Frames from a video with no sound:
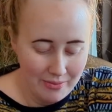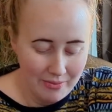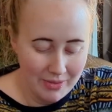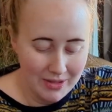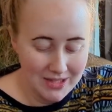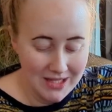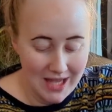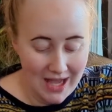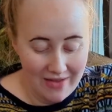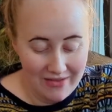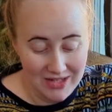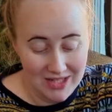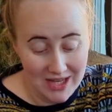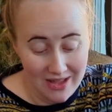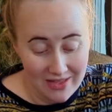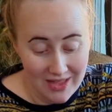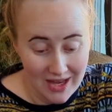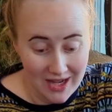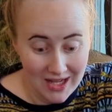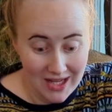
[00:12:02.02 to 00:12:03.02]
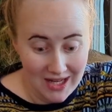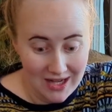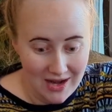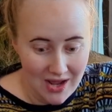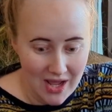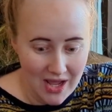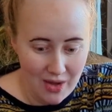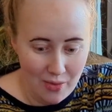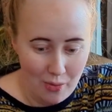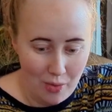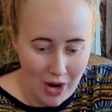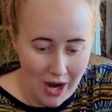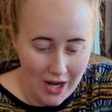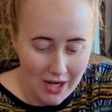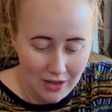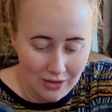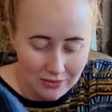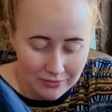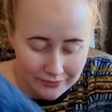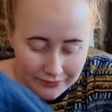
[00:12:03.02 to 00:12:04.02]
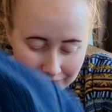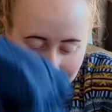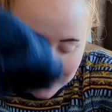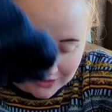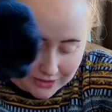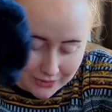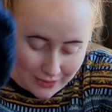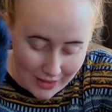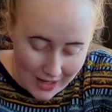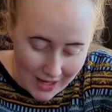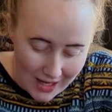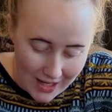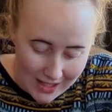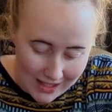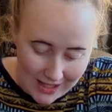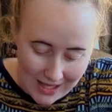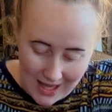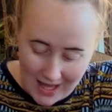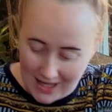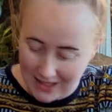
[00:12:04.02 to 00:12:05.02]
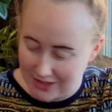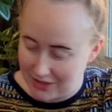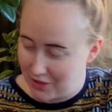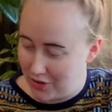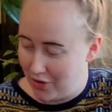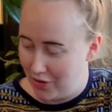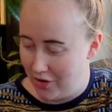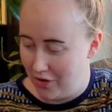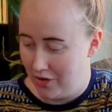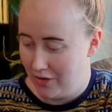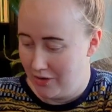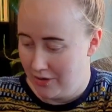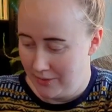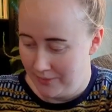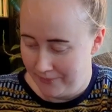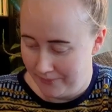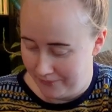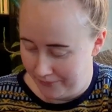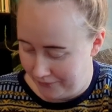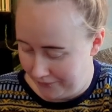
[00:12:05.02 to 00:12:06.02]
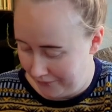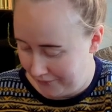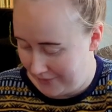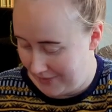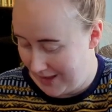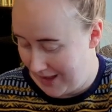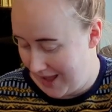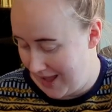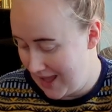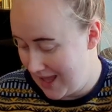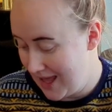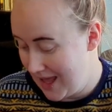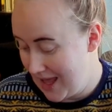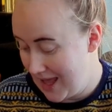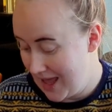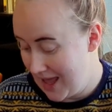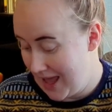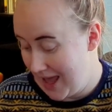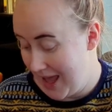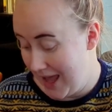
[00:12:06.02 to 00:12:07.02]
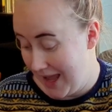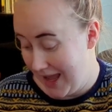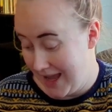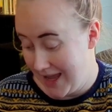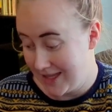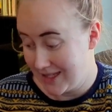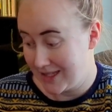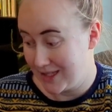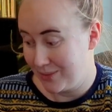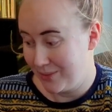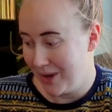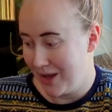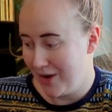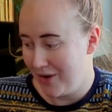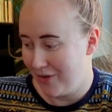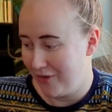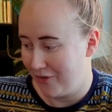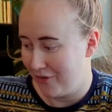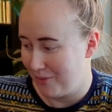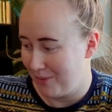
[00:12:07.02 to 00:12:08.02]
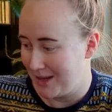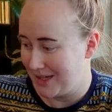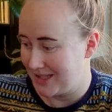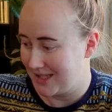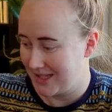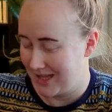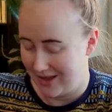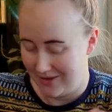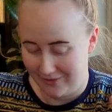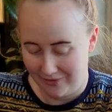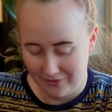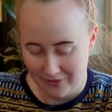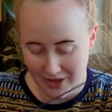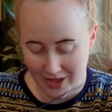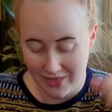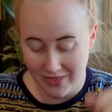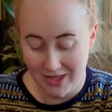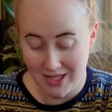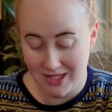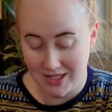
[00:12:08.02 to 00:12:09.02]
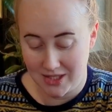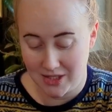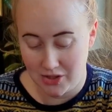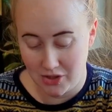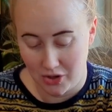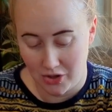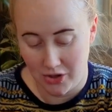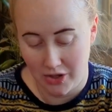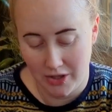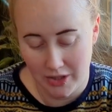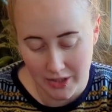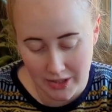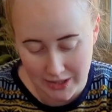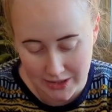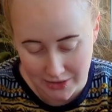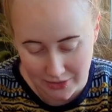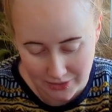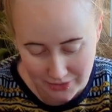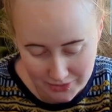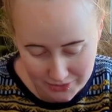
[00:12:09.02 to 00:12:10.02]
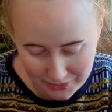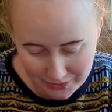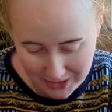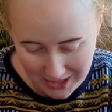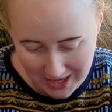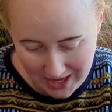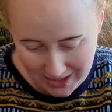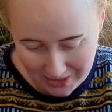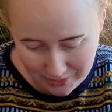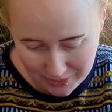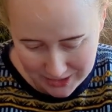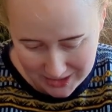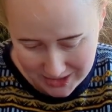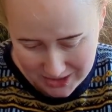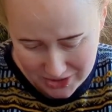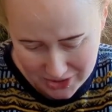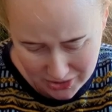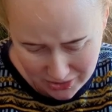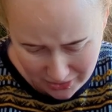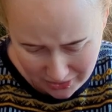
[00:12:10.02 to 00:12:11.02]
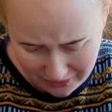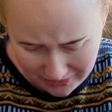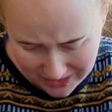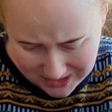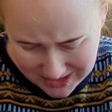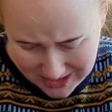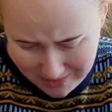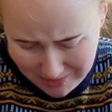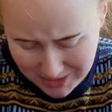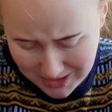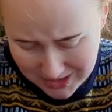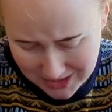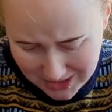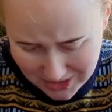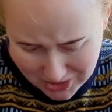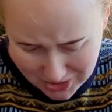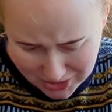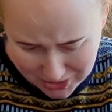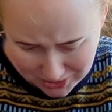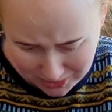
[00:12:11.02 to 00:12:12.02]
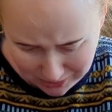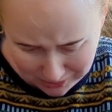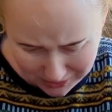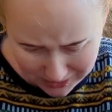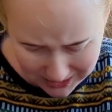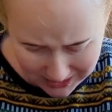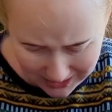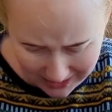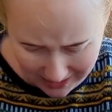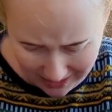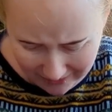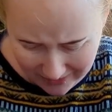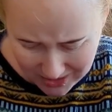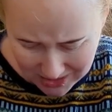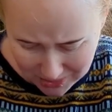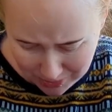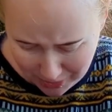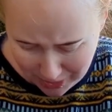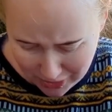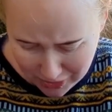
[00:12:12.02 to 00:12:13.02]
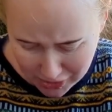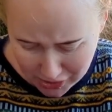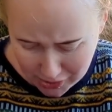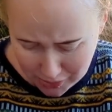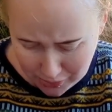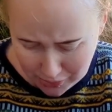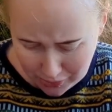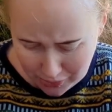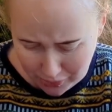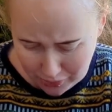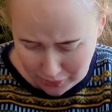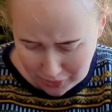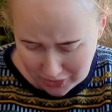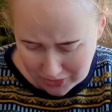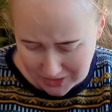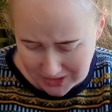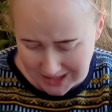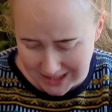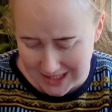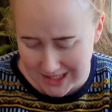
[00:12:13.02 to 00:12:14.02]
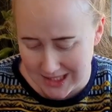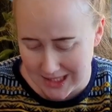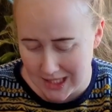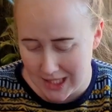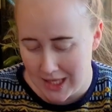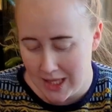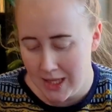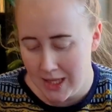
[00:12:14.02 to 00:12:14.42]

Because I haven't done that in a while. So I cast on a sweater for myself. And this yarn is also an acquisition, obviously, because I just told you I didn't have any sweaters quantities.